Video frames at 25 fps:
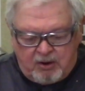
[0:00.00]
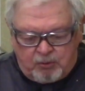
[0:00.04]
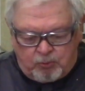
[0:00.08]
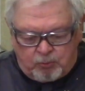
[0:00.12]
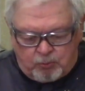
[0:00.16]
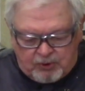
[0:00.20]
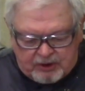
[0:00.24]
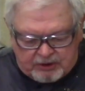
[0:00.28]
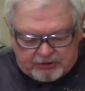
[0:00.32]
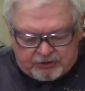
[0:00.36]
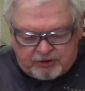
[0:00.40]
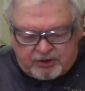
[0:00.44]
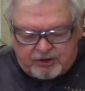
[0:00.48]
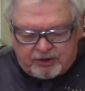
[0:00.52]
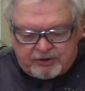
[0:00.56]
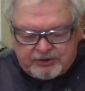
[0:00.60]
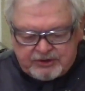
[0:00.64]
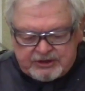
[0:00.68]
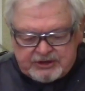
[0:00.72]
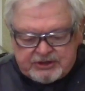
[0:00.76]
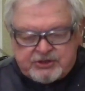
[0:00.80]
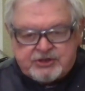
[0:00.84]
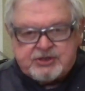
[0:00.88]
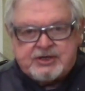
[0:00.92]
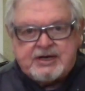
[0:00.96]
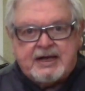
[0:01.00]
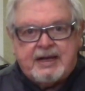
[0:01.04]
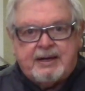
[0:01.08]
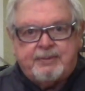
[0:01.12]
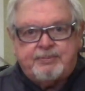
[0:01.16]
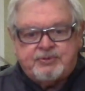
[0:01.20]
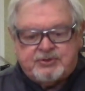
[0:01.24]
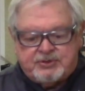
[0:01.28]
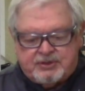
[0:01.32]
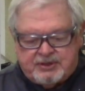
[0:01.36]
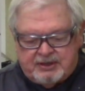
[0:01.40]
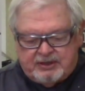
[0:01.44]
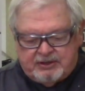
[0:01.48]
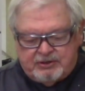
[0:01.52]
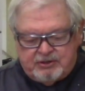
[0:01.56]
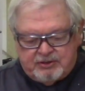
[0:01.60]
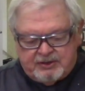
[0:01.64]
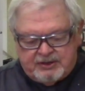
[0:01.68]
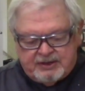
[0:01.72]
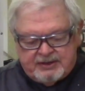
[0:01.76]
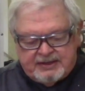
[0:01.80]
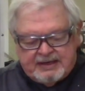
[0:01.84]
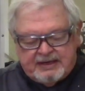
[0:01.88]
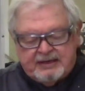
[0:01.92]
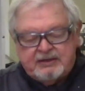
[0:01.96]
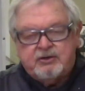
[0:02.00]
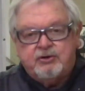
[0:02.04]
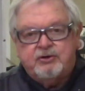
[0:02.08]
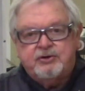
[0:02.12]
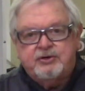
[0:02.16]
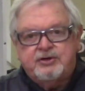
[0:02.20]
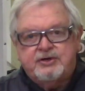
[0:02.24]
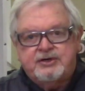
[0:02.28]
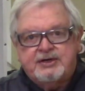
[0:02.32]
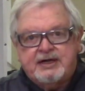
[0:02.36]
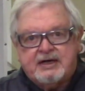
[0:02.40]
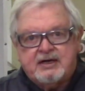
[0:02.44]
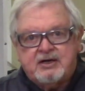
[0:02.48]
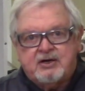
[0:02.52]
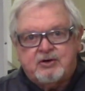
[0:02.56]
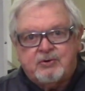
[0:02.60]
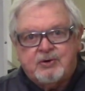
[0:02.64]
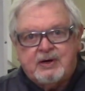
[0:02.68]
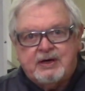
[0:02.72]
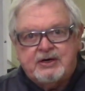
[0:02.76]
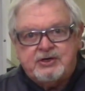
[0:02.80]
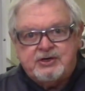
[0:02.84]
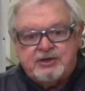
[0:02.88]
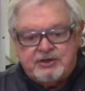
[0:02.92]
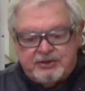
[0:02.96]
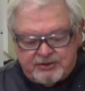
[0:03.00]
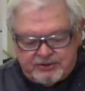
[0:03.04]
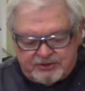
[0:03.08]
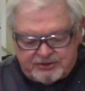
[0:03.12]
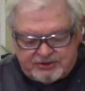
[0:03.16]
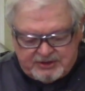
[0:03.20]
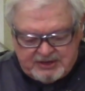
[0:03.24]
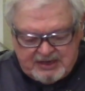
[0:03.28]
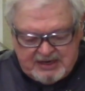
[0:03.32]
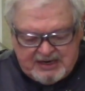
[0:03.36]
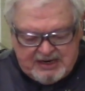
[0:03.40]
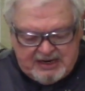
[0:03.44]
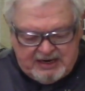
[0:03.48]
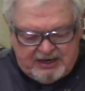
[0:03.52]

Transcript: With all these steps, you can then go to decorations.